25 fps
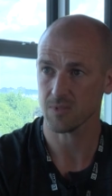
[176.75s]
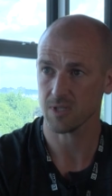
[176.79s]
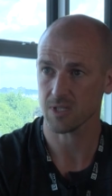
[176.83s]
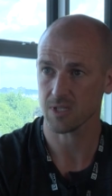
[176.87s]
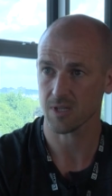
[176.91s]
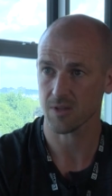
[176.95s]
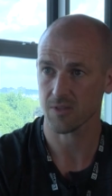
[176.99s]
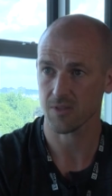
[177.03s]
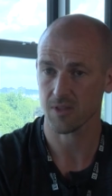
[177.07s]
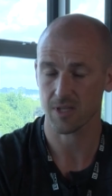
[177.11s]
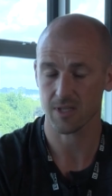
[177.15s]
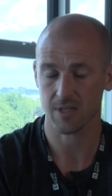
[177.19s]
And
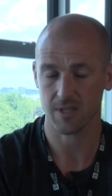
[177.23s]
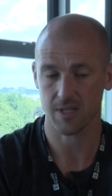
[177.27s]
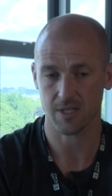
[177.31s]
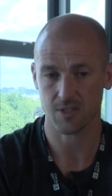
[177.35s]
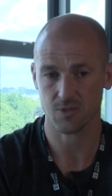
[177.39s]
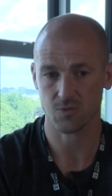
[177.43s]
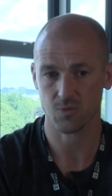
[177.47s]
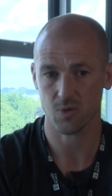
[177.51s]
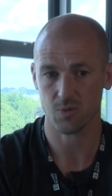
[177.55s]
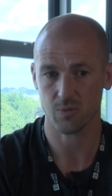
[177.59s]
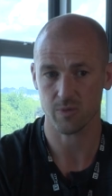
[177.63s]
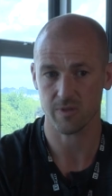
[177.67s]
I think
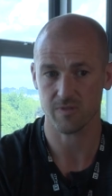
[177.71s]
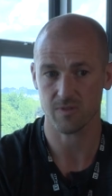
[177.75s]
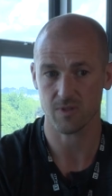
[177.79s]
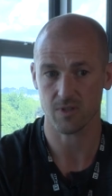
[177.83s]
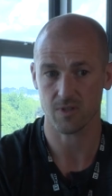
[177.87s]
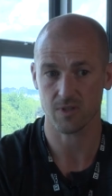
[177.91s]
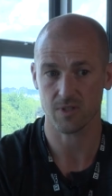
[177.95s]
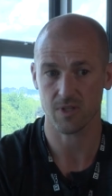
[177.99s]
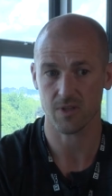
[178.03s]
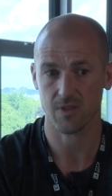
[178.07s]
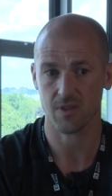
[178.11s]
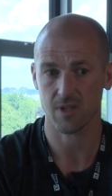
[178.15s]
that's what we've
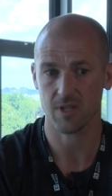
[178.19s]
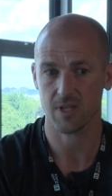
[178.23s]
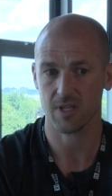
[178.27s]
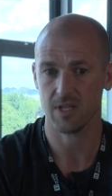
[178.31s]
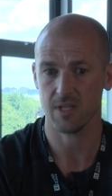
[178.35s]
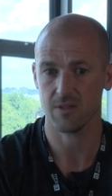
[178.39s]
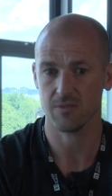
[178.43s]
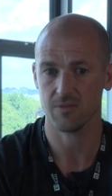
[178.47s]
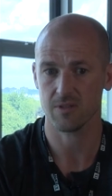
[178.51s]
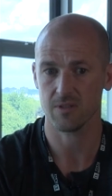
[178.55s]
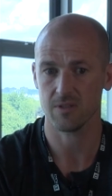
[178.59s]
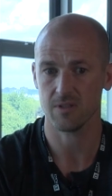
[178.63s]
done. I think
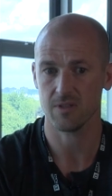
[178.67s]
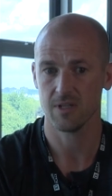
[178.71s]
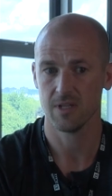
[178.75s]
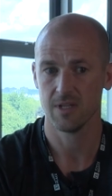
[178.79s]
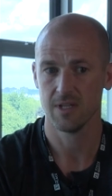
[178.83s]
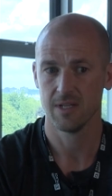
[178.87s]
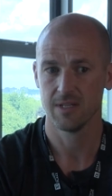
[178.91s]
even